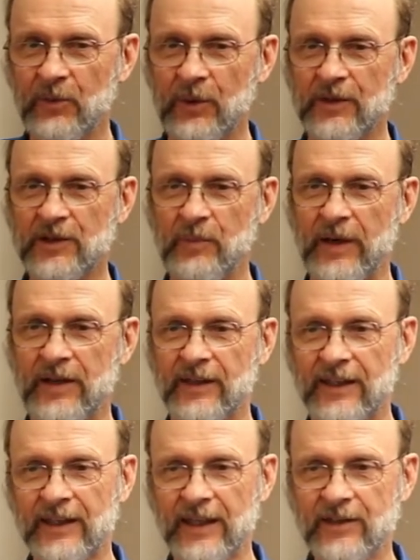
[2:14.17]
We're spending a
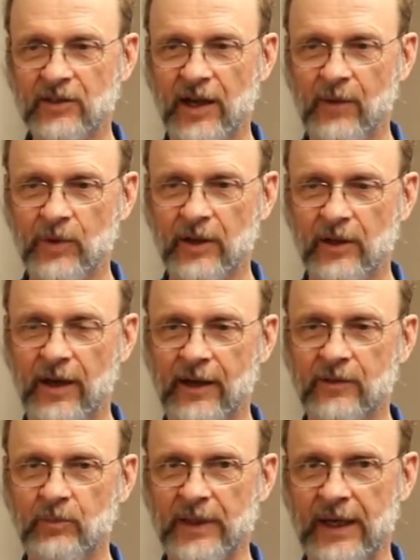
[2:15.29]
little less time with the
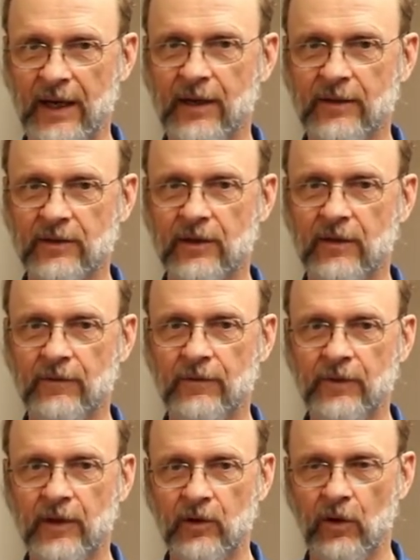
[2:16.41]
client because
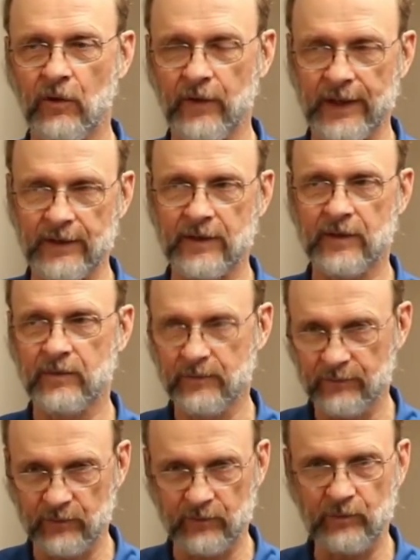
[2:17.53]
of the COVID
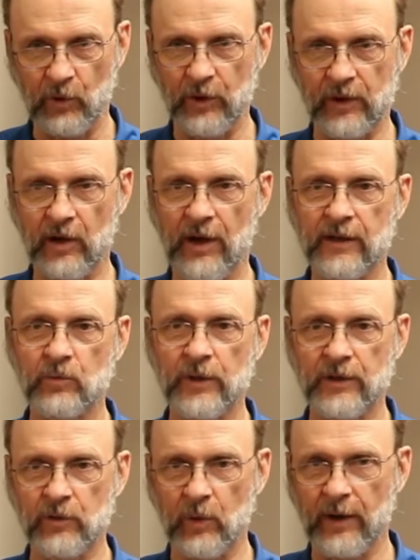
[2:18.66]
protocols.
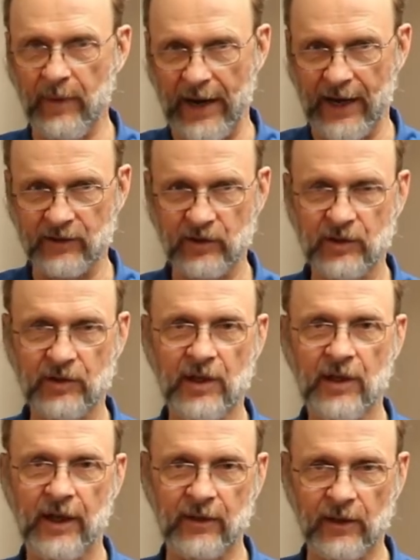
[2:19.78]
We do wear masks
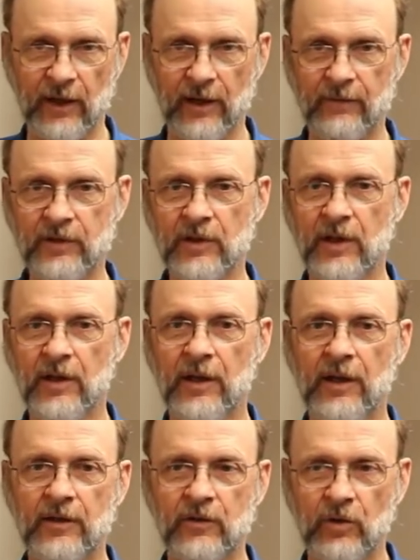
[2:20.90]
and gloves
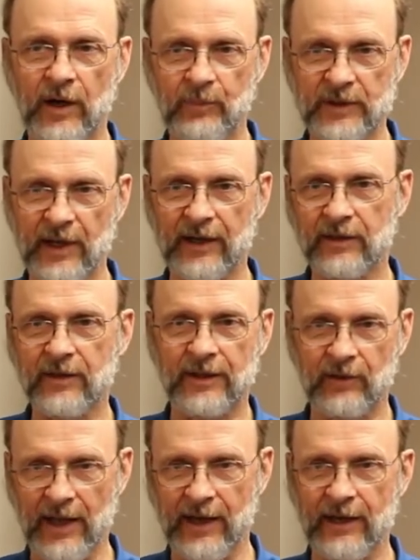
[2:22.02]
to try to protect the
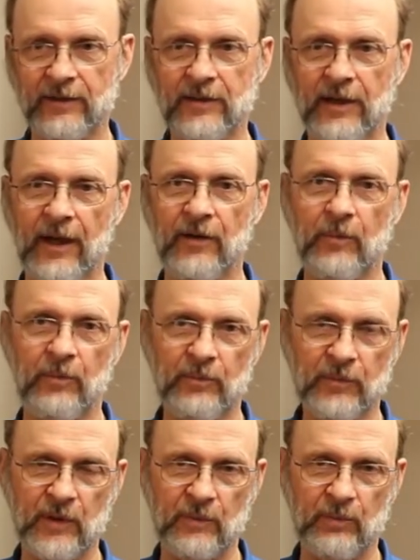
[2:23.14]
client and
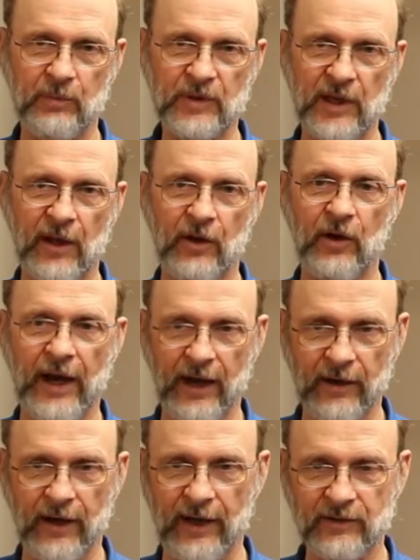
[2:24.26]
the seller
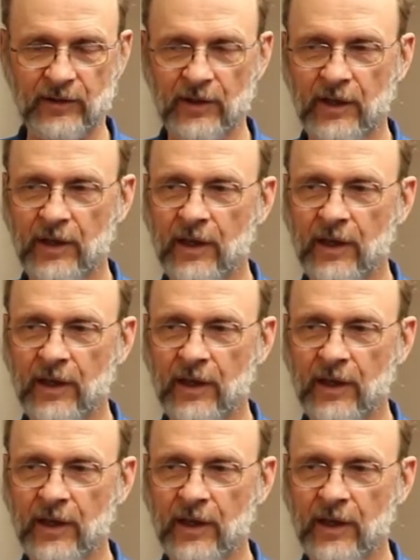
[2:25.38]
and us.